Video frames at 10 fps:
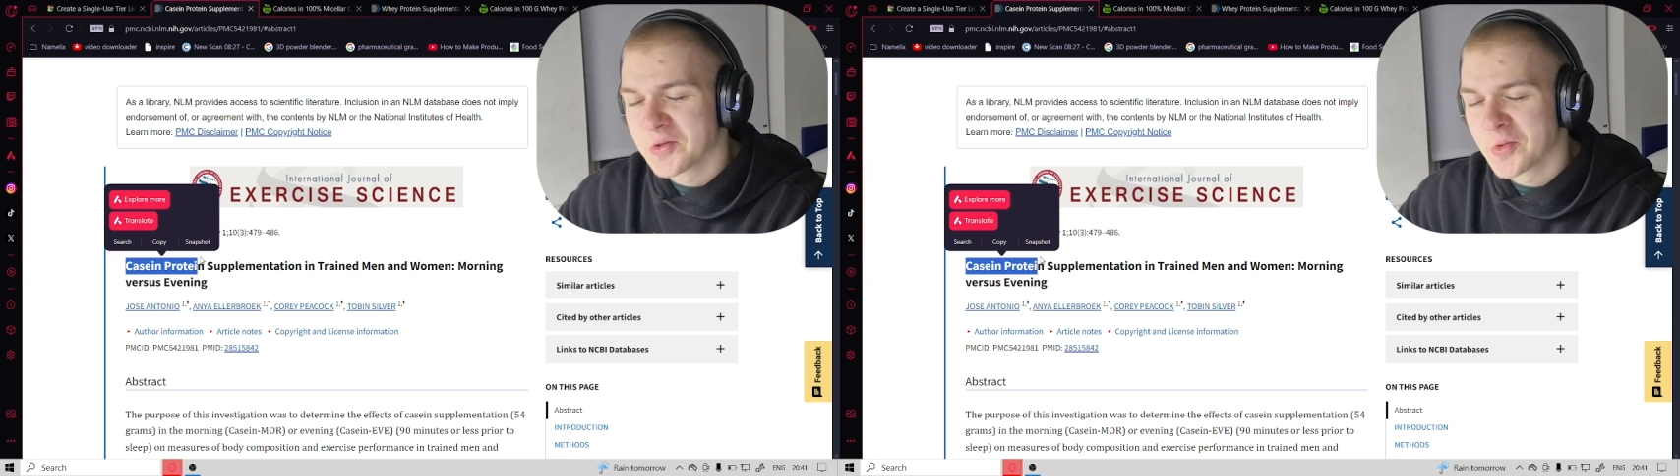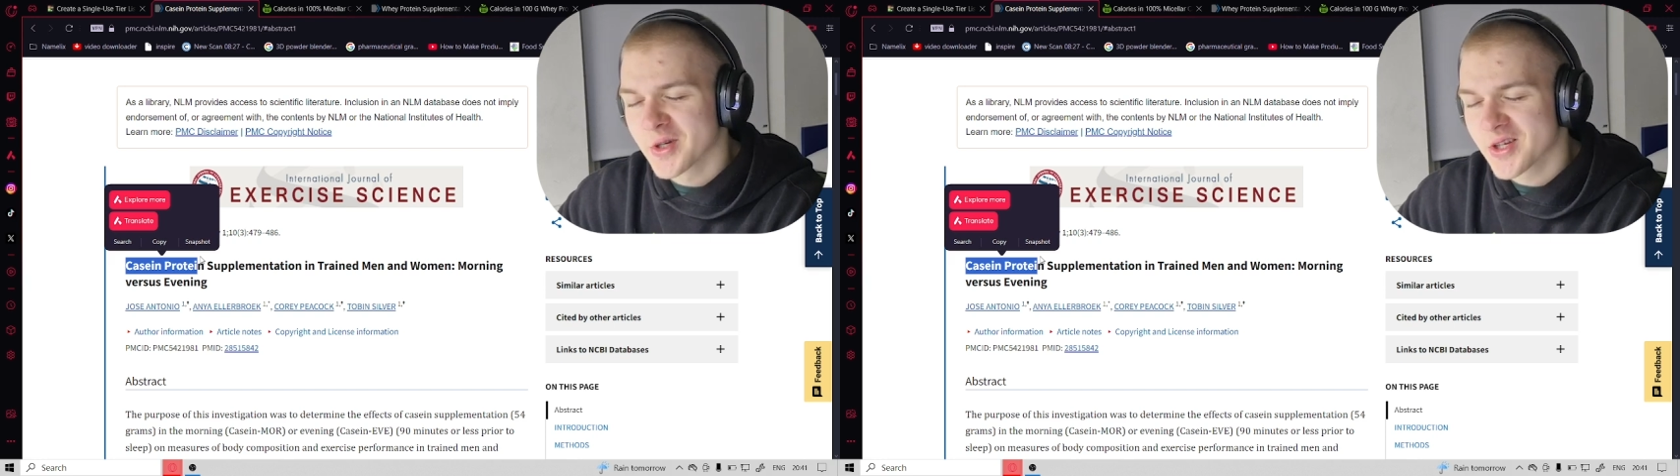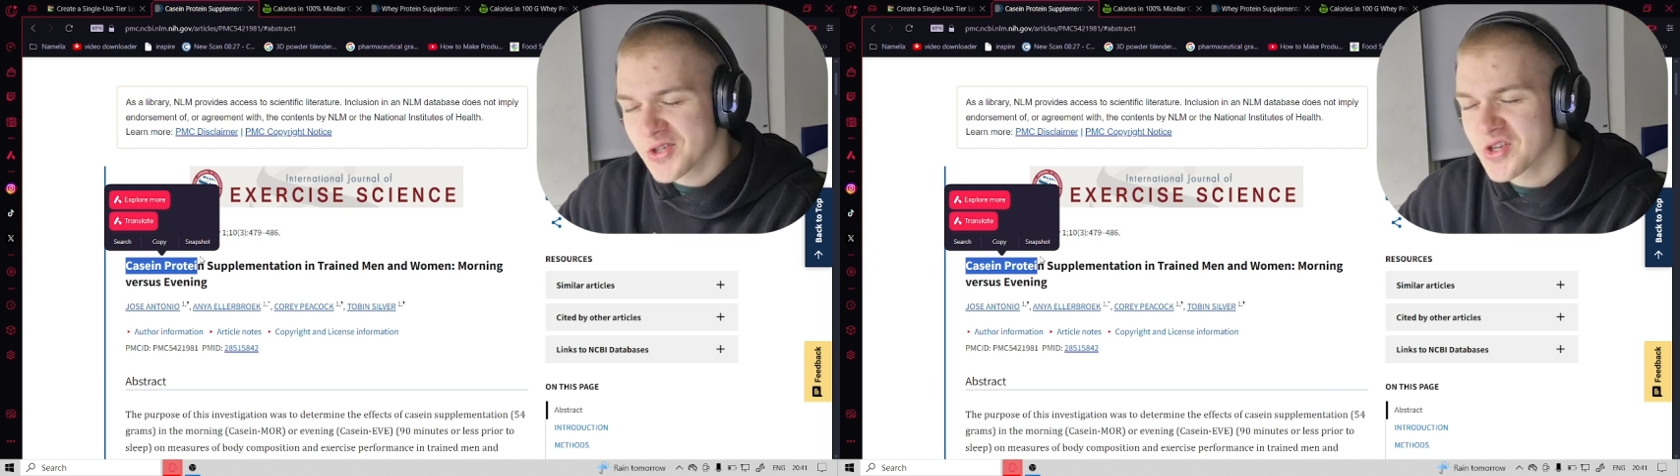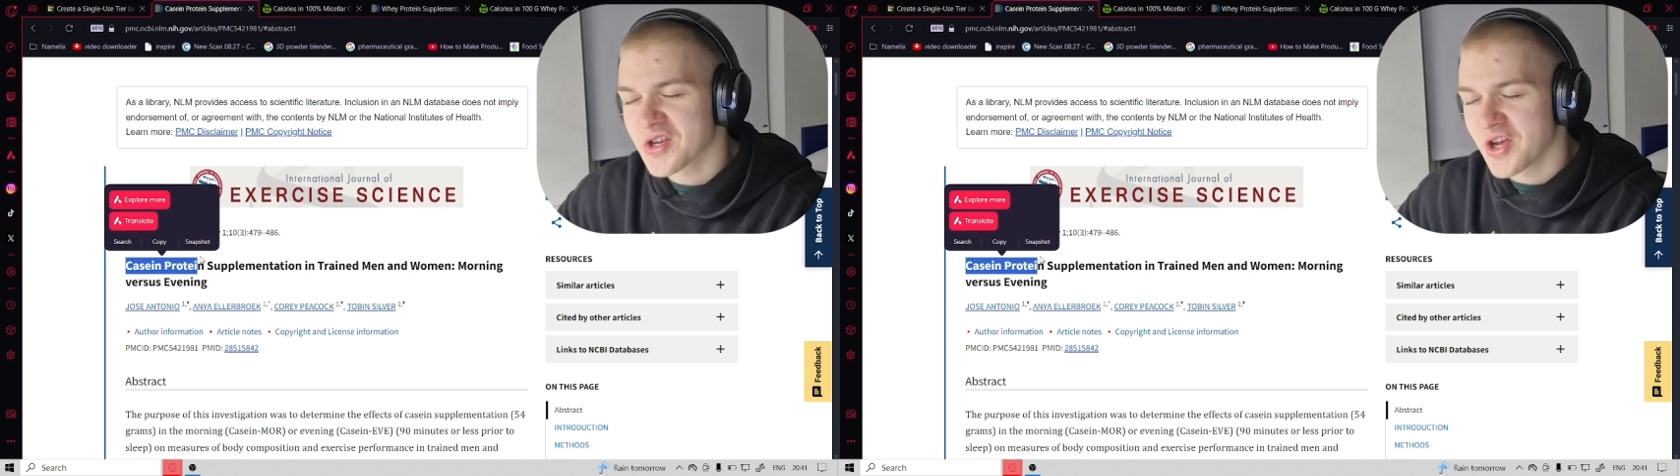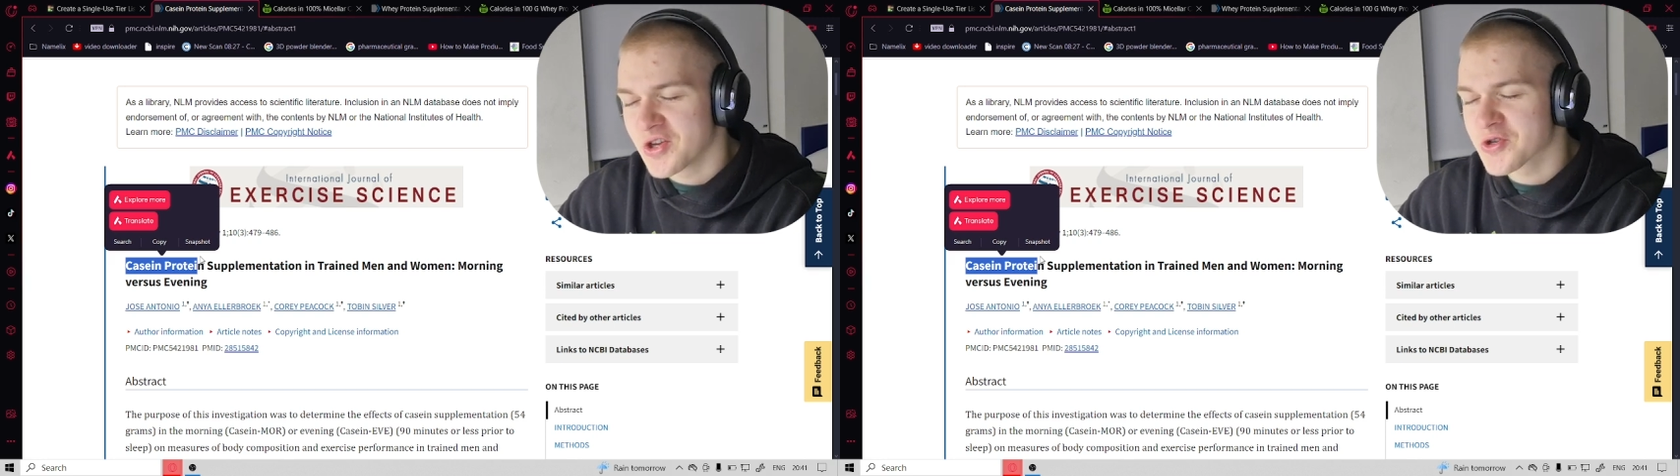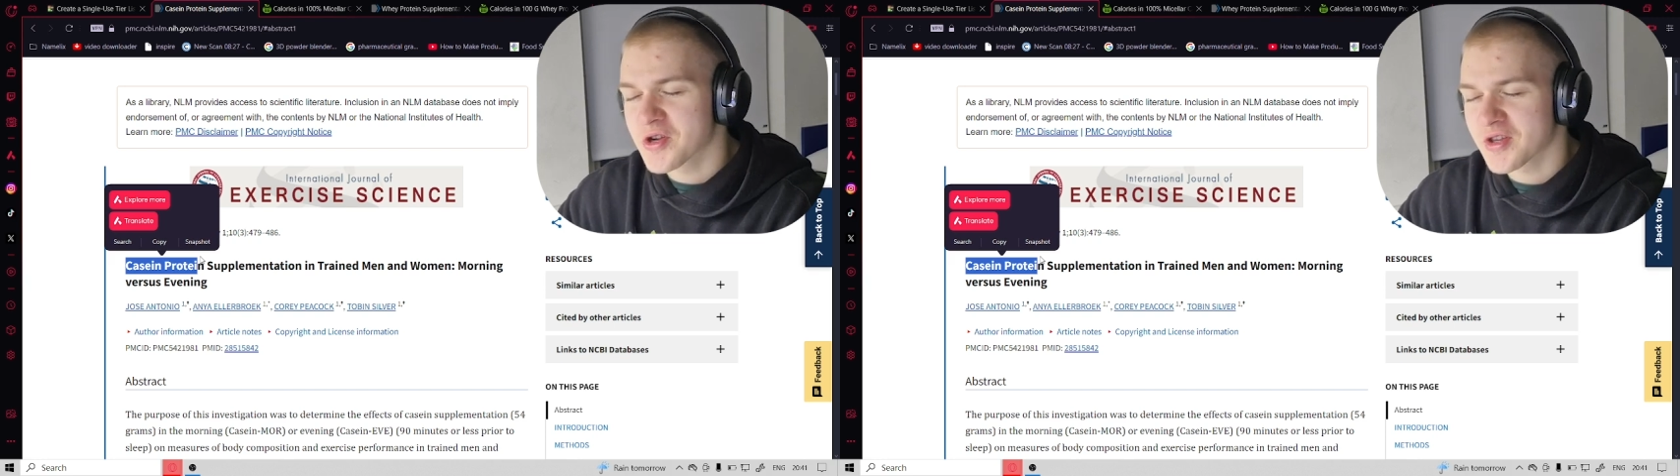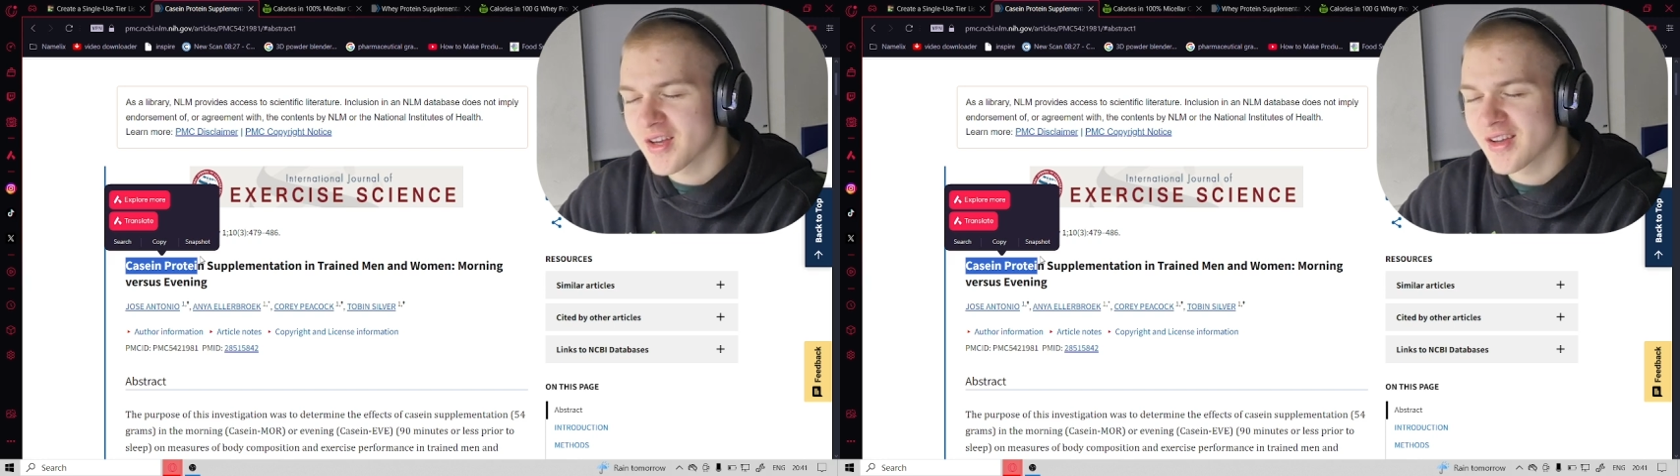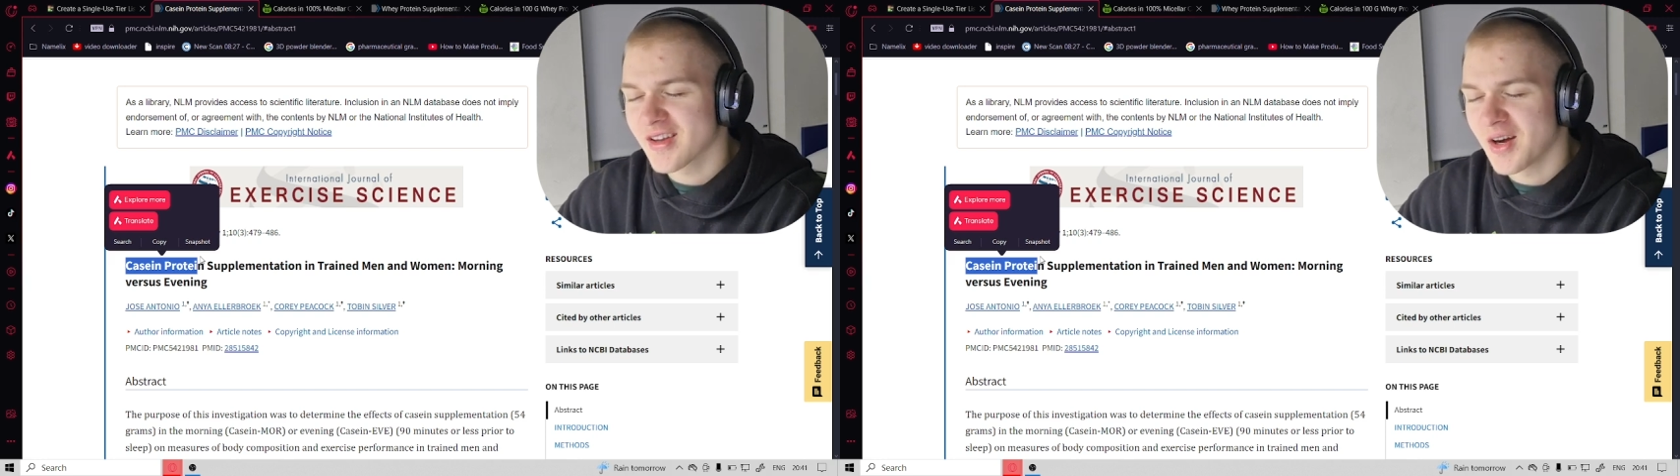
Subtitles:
which is an interesting